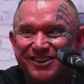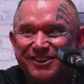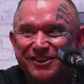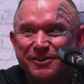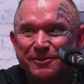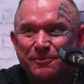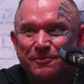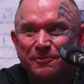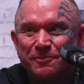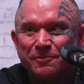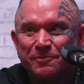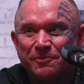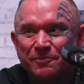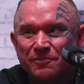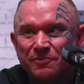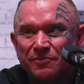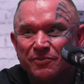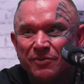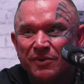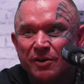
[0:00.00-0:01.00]

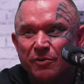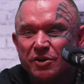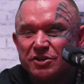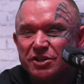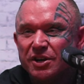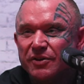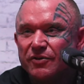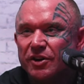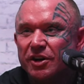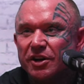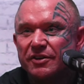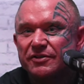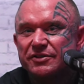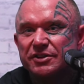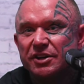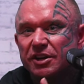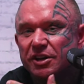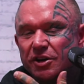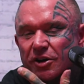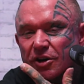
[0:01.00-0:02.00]
Well, it's even like I've
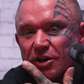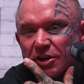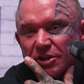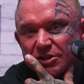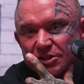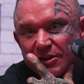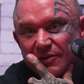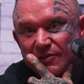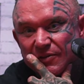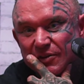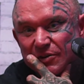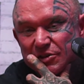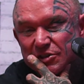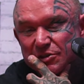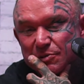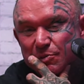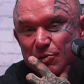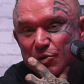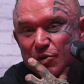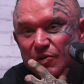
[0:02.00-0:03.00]
seen guys even
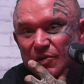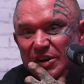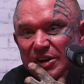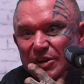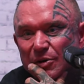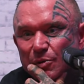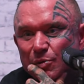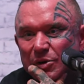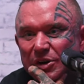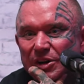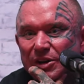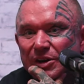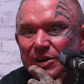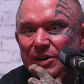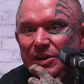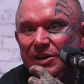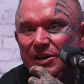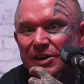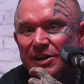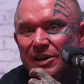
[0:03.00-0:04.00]
smooth out where
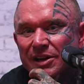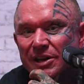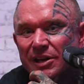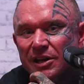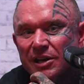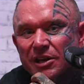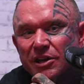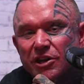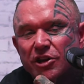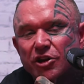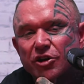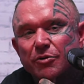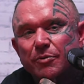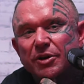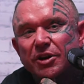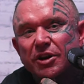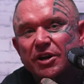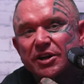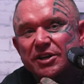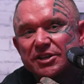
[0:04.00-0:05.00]
you can be
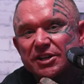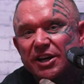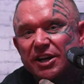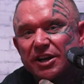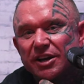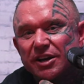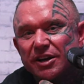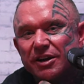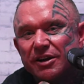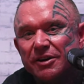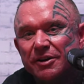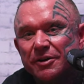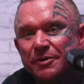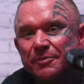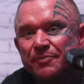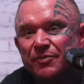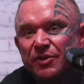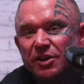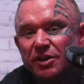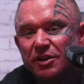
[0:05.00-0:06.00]
like, say,
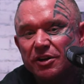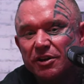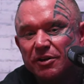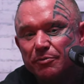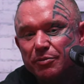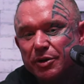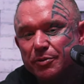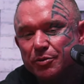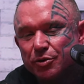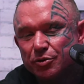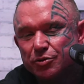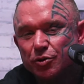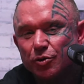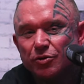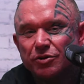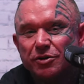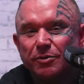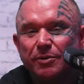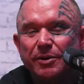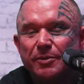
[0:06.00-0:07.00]
people talk
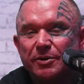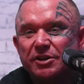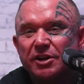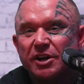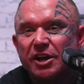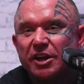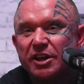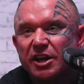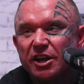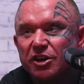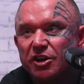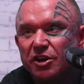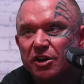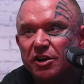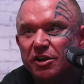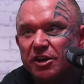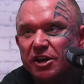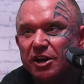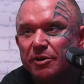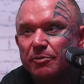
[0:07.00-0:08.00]
to people, okay,
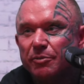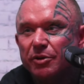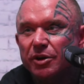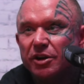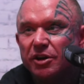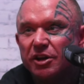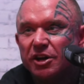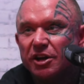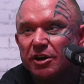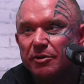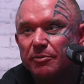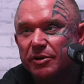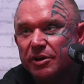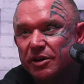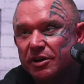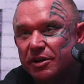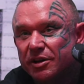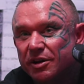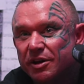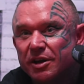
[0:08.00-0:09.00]
you're going to
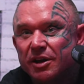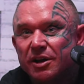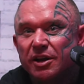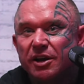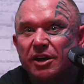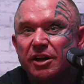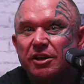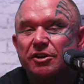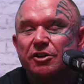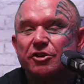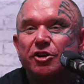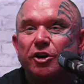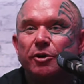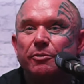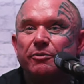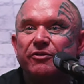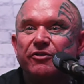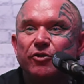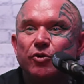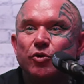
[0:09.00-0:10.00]
be in the top
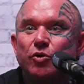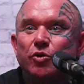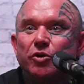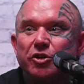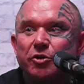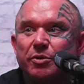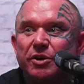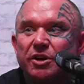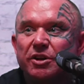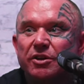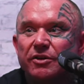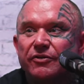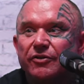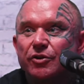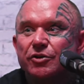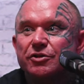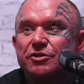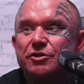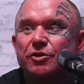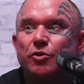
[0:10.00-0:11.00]
four. You'll be in the
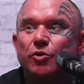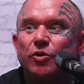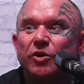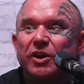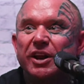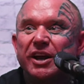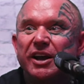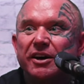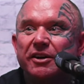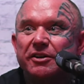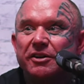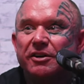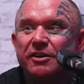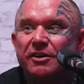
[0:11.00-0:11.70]
first call out.